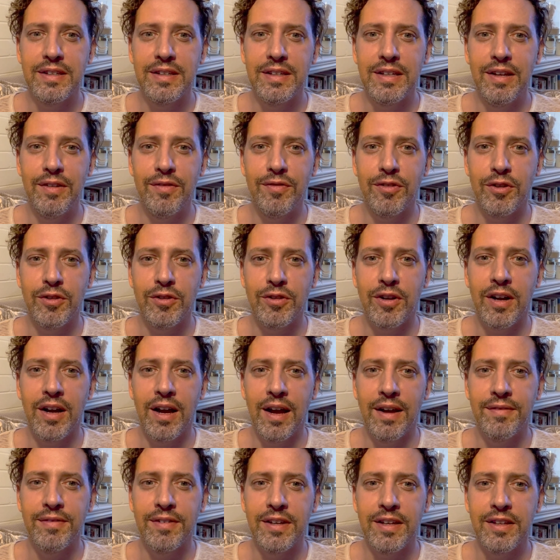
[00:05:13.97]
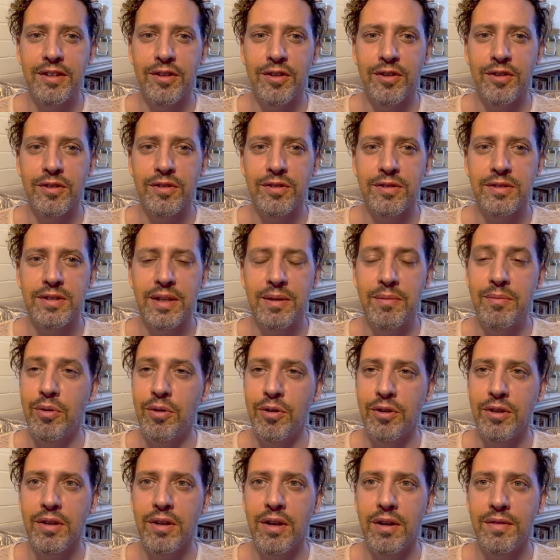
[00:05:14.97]
if you're not having those
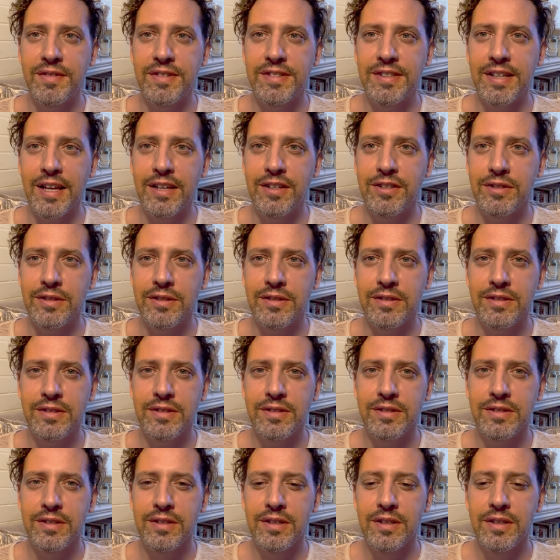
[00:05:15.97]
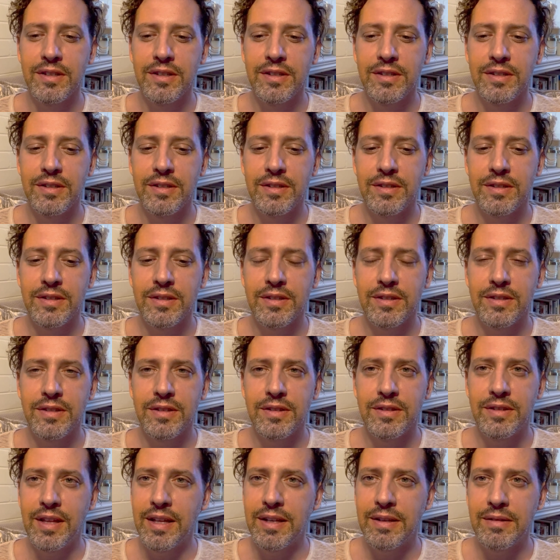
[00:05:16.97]
important conversations,
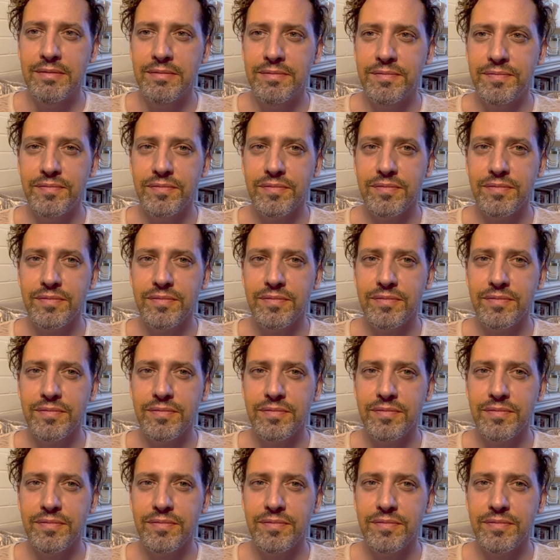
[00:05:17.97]
then